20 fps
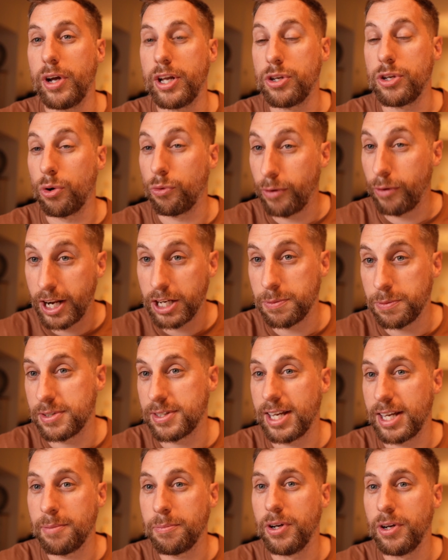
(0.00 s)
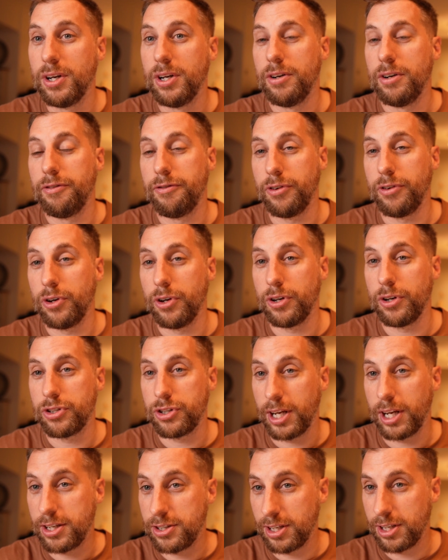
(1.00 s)
in your arrangements tab, for
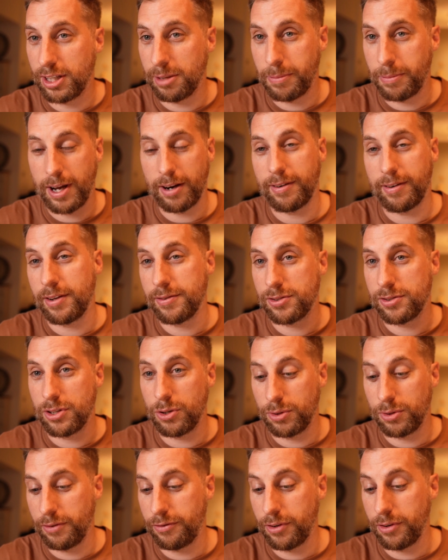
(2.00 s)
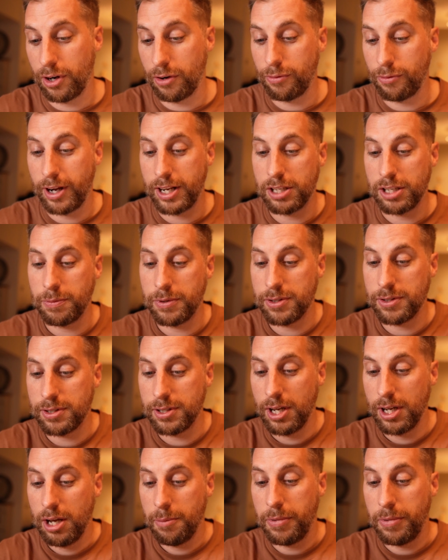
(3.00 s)
changing the backgrounds to your different
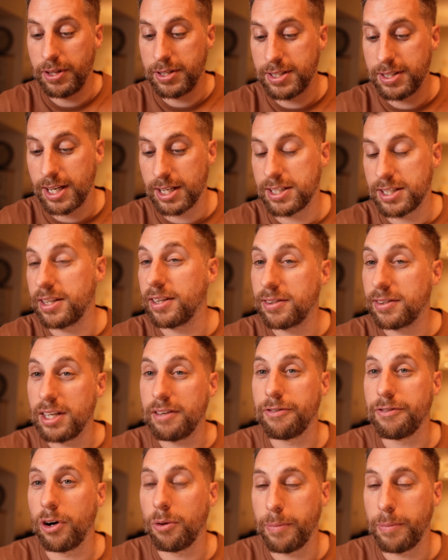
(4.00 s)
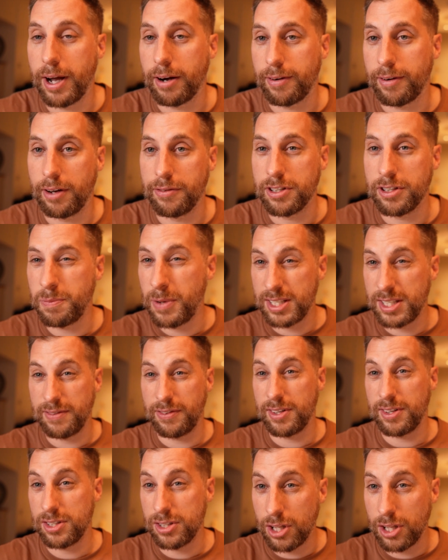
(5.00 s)
arrangements. But this is actually the default background. This means
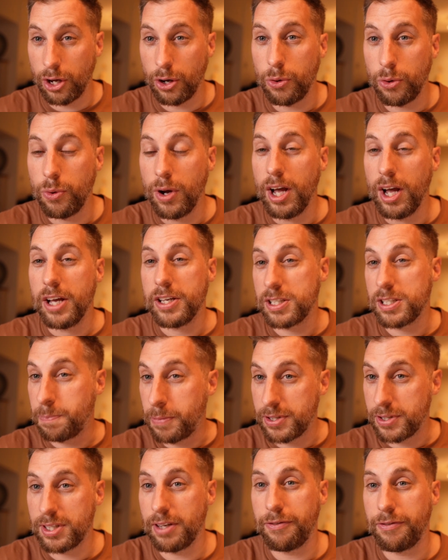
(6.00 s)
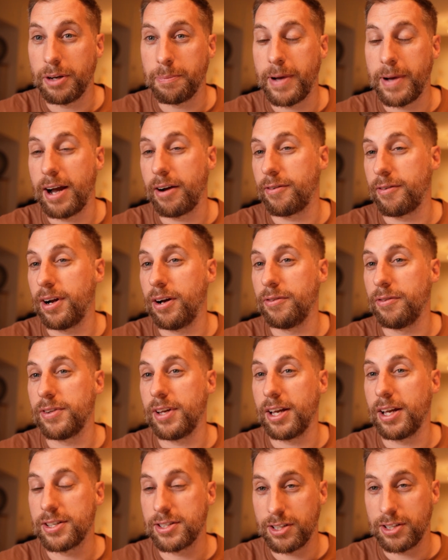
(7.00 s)
if there's no specific background
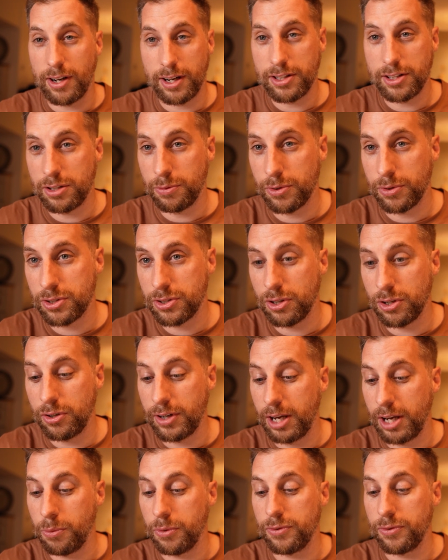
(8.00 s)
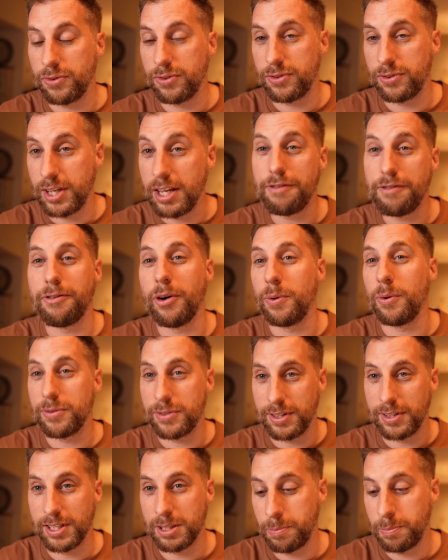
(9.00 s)
assigned to a song, it will
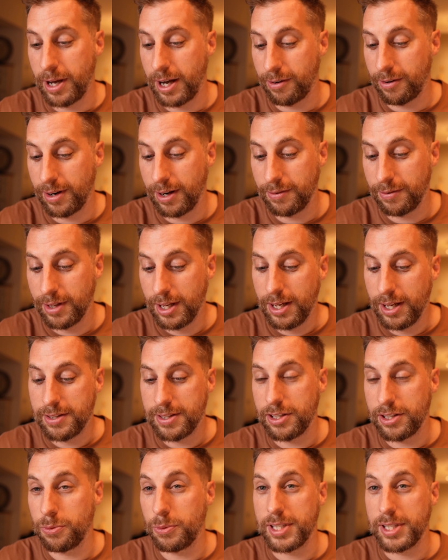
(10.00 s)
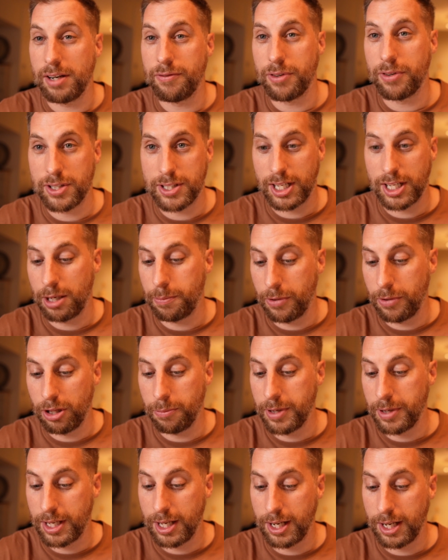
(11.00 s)
default to this background. So that's always helpful to set up at
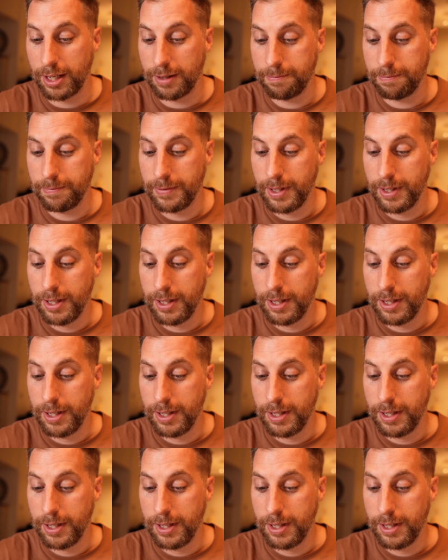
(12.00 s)
the beginning.